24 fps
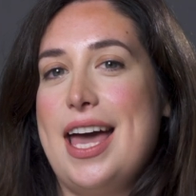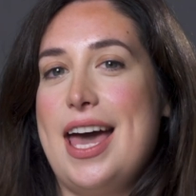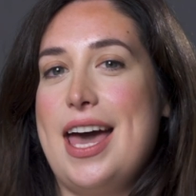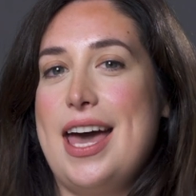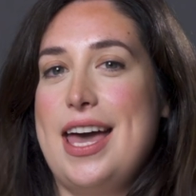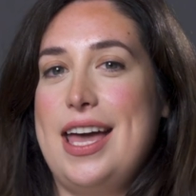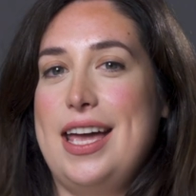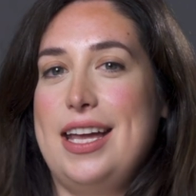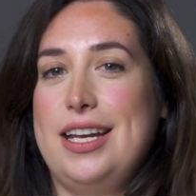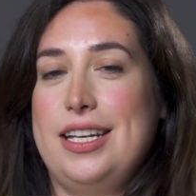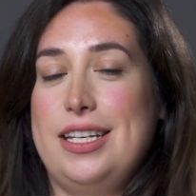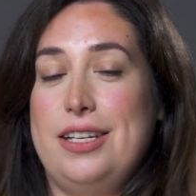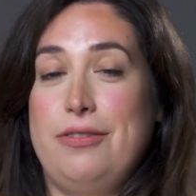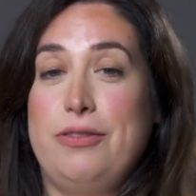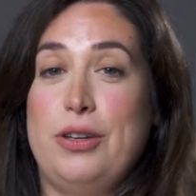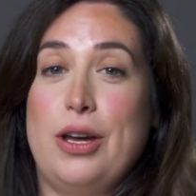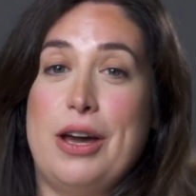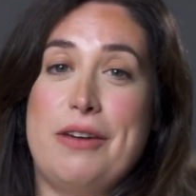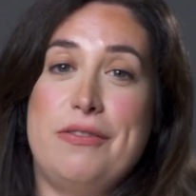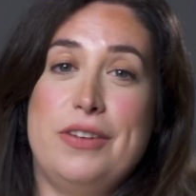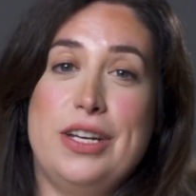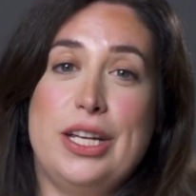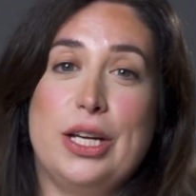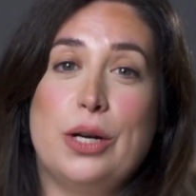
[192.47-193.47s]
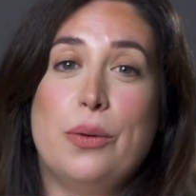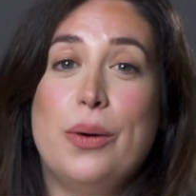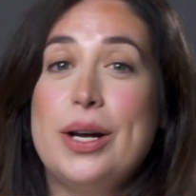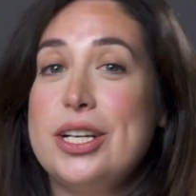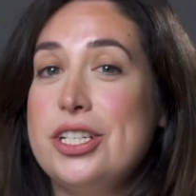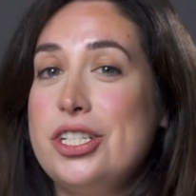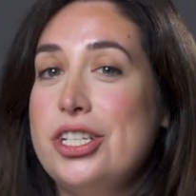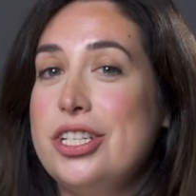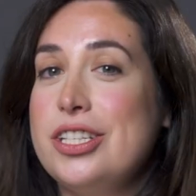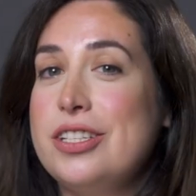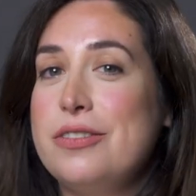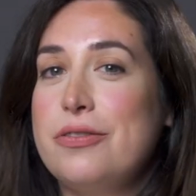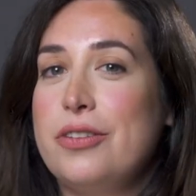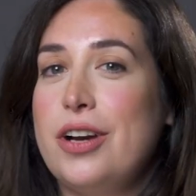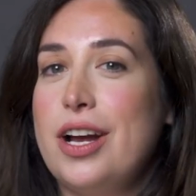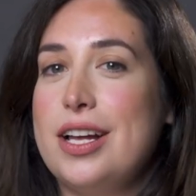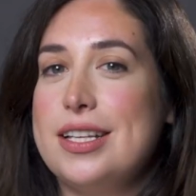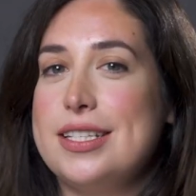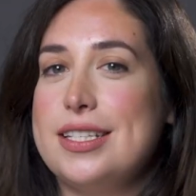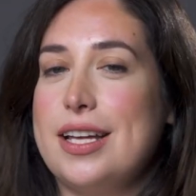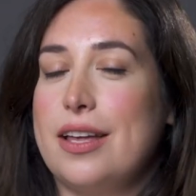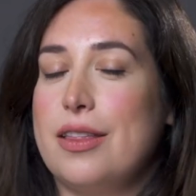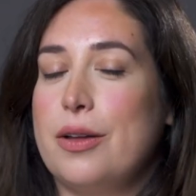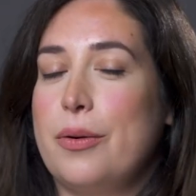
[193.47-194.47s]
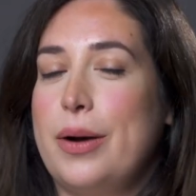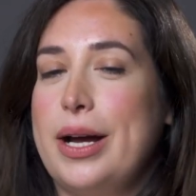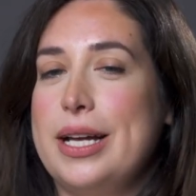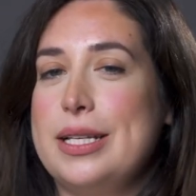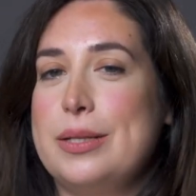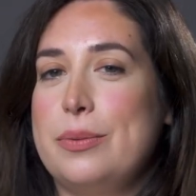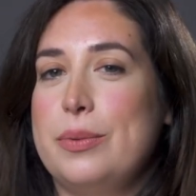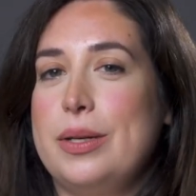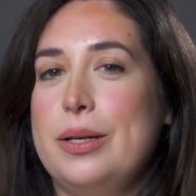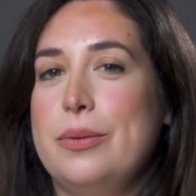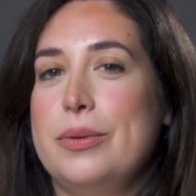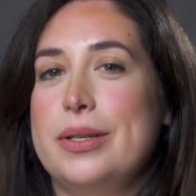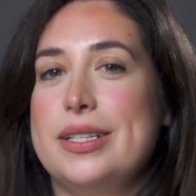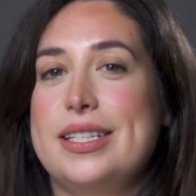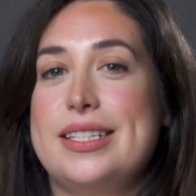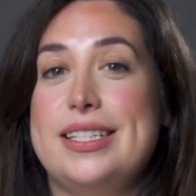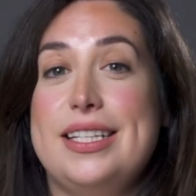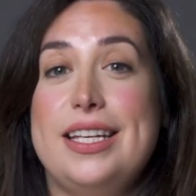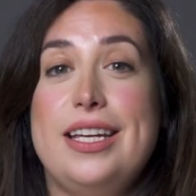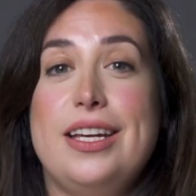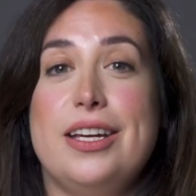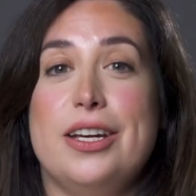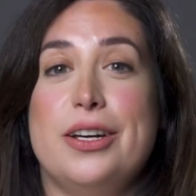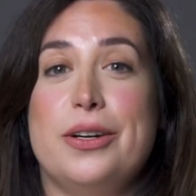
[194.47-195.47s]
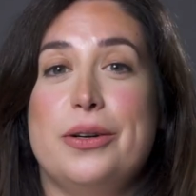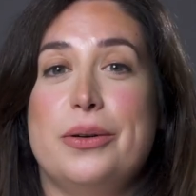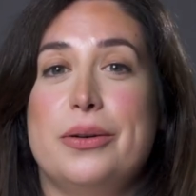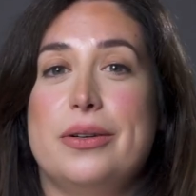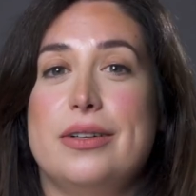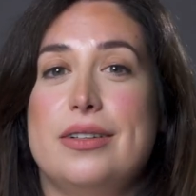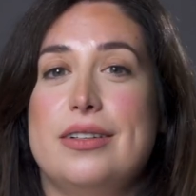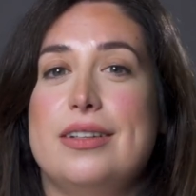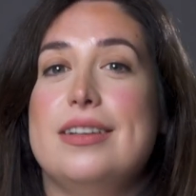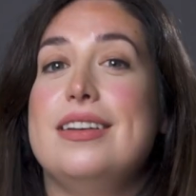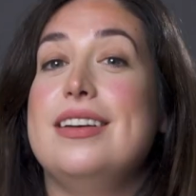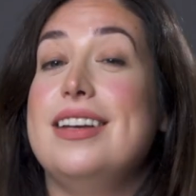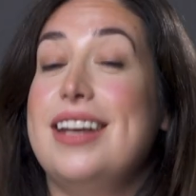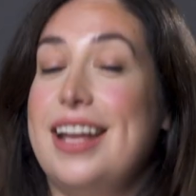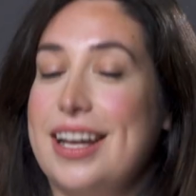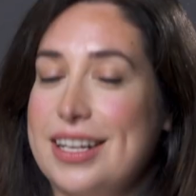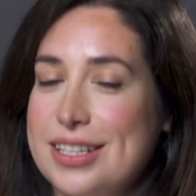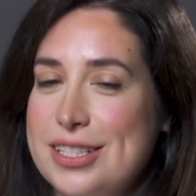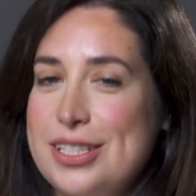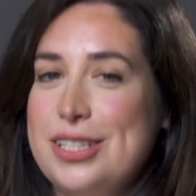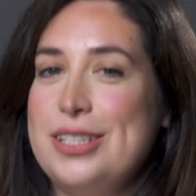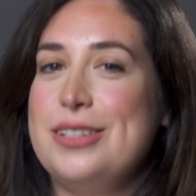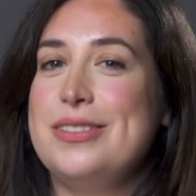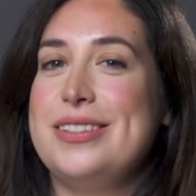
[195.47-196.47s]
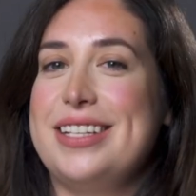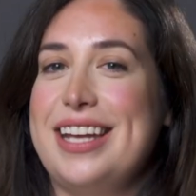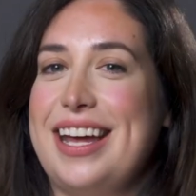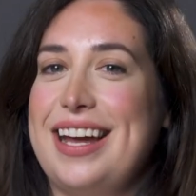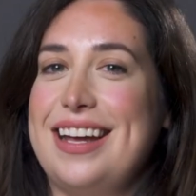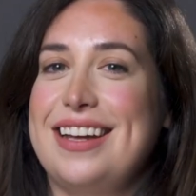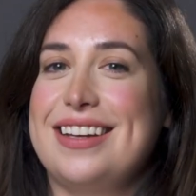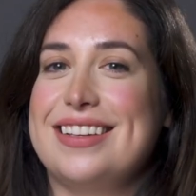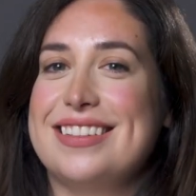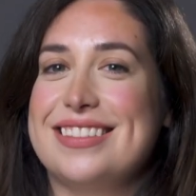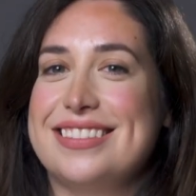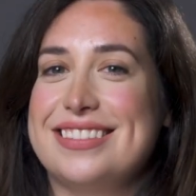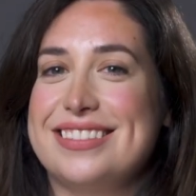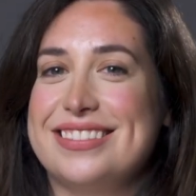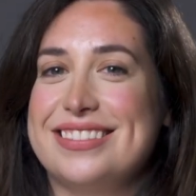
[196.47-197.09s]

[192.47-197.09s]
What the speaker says: and if you have any questions for us, otherwise we will see you next Tuesday.